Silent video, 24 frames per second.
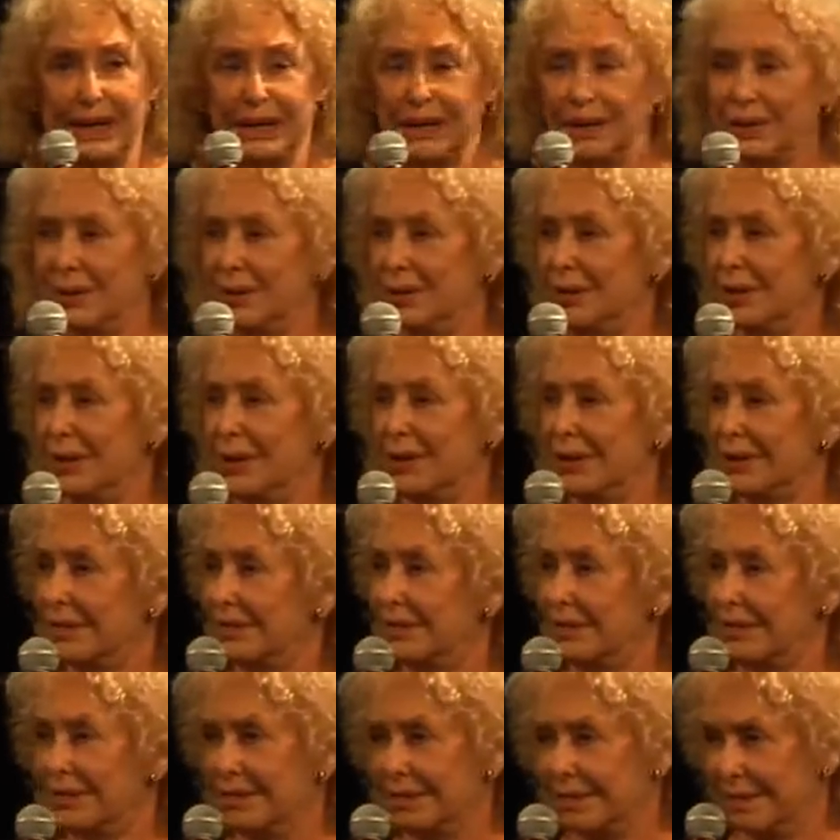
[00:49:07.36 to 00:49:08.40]
and doing it
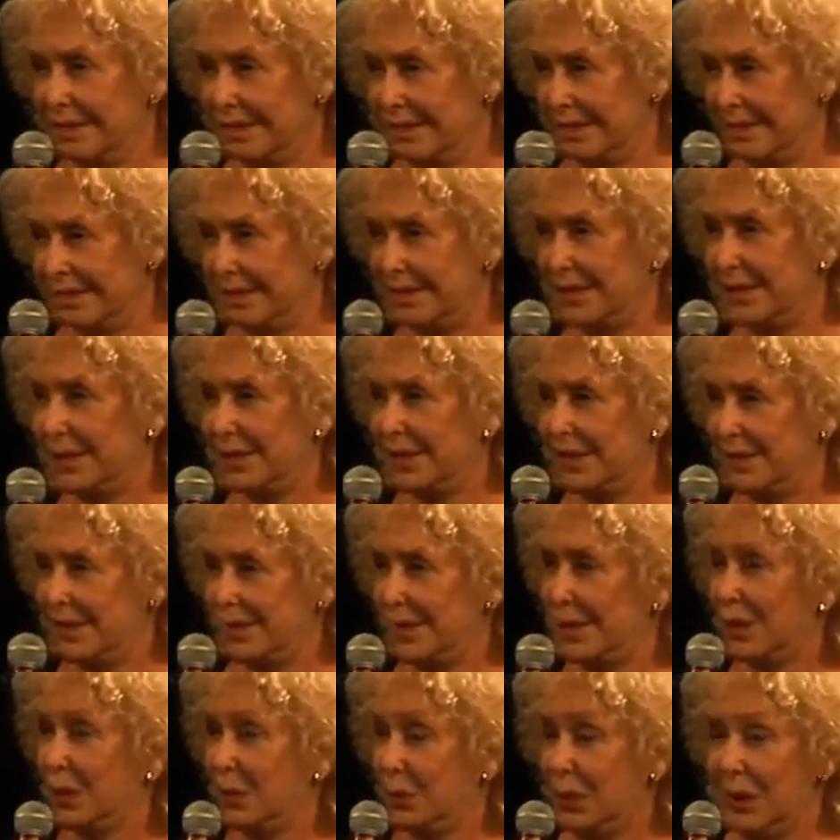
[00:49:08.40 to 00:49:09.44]
uh,
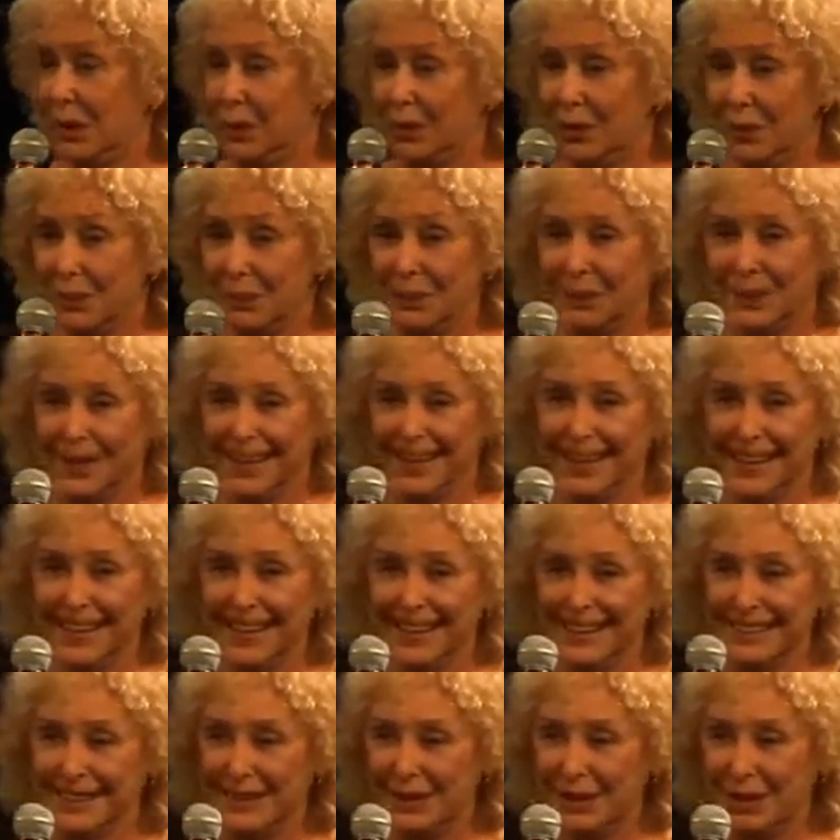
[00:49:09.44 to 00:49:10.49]
very well.
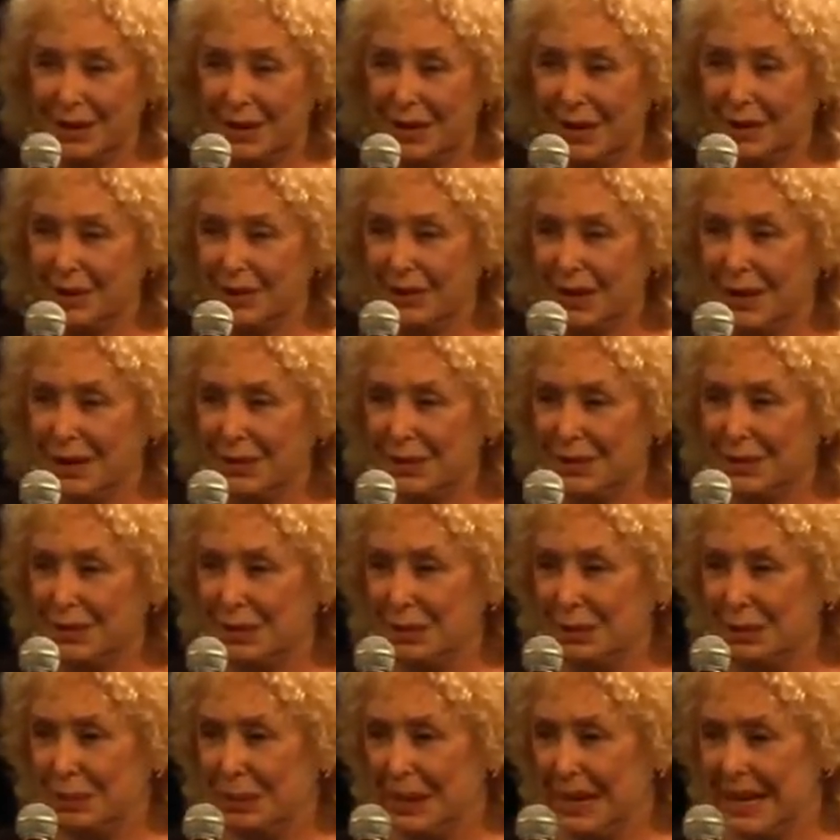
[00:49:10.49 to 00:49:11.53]
So I don't have to
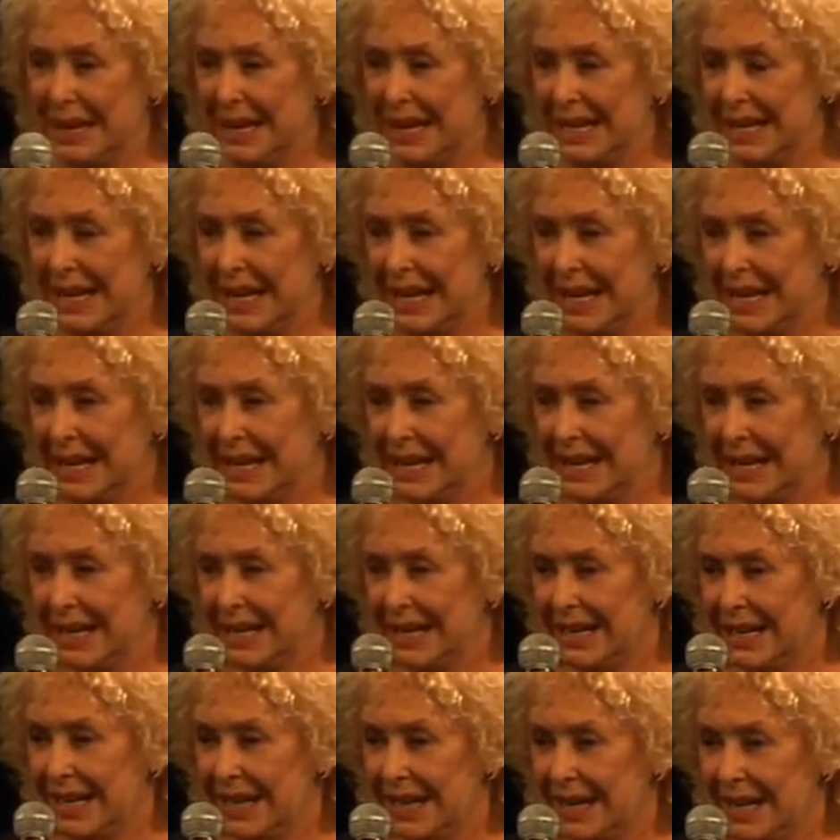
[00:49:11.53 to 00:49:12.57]
do pain.
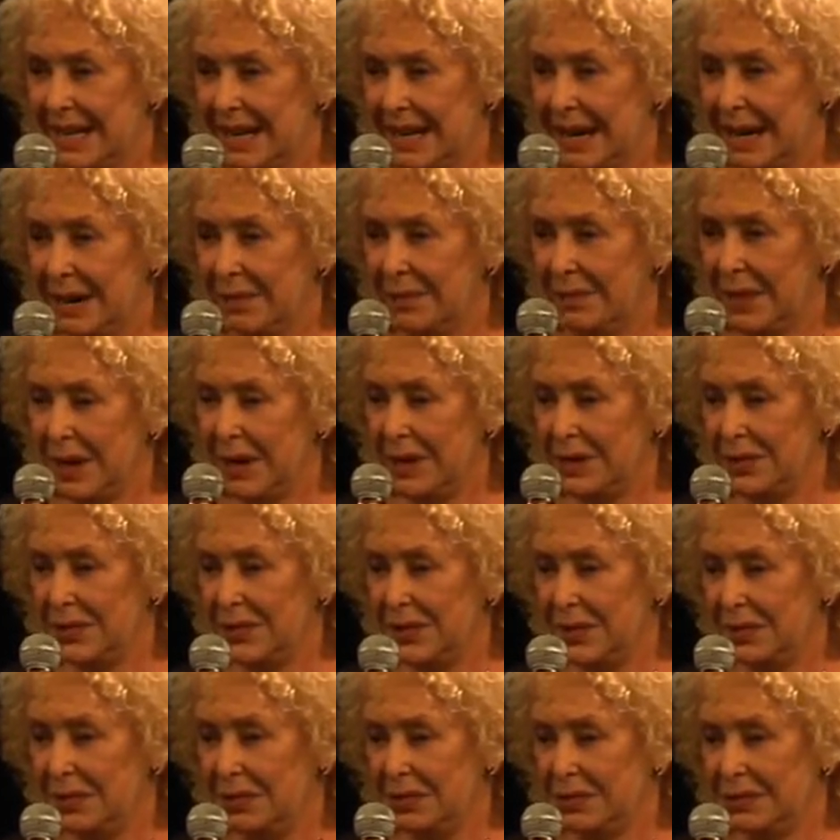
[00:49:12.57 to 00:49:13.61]
I might
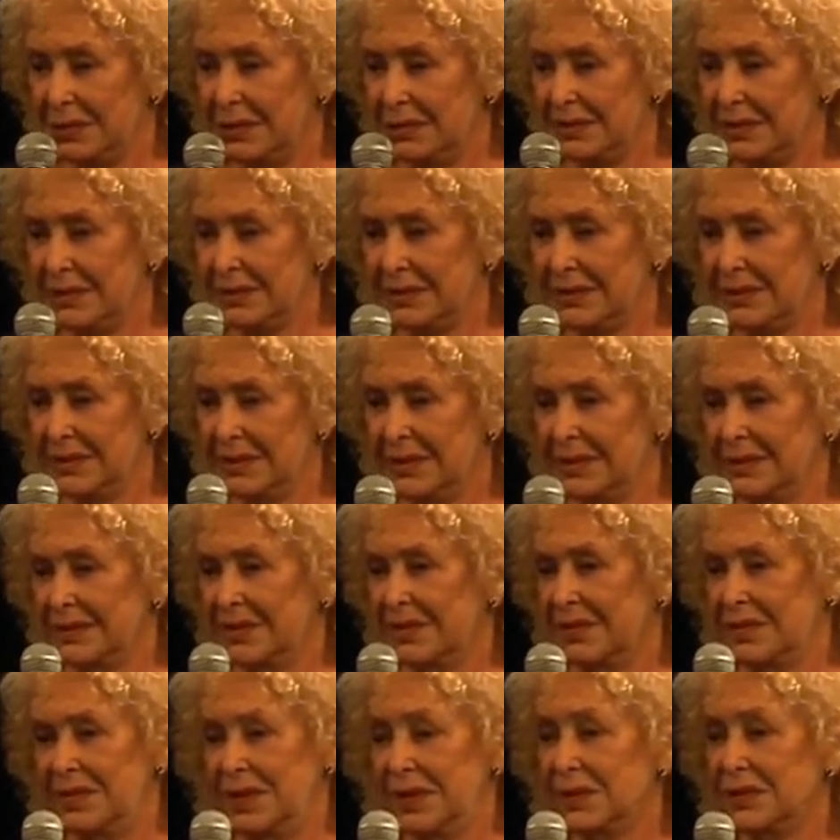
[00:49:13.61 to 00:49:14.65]
do uh,
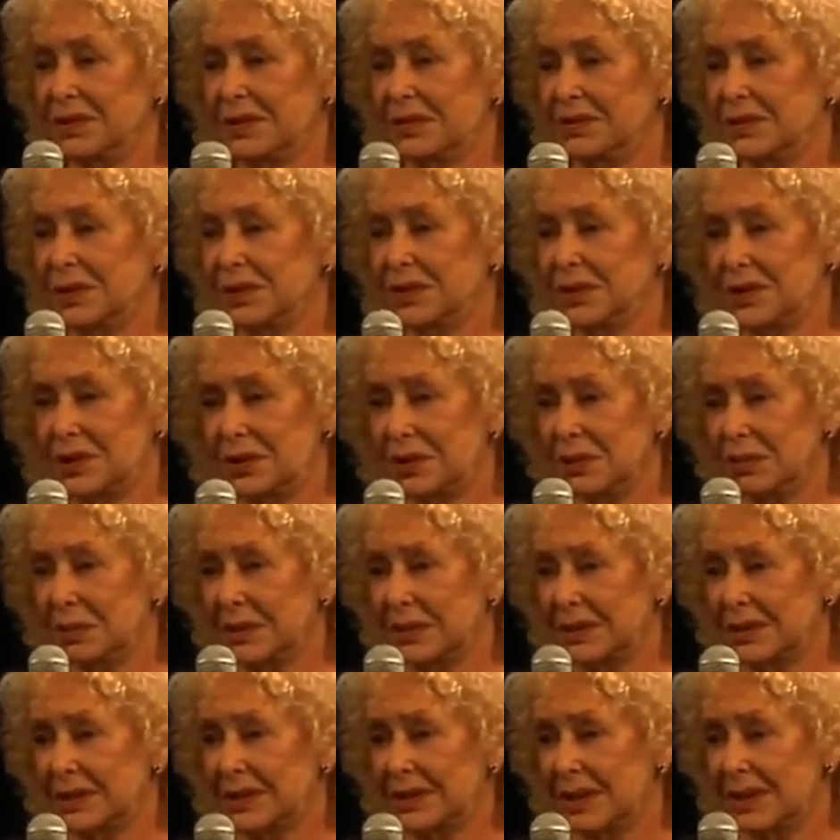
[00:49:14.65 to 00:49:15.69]
fields of
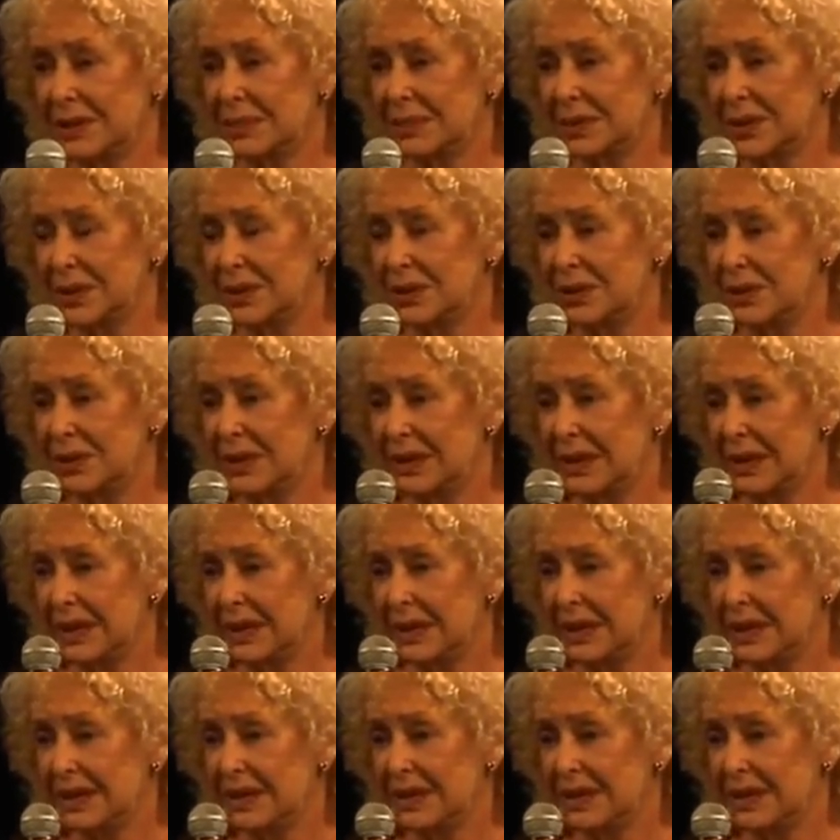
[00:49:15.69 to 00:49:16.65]
disturbance, absolutely.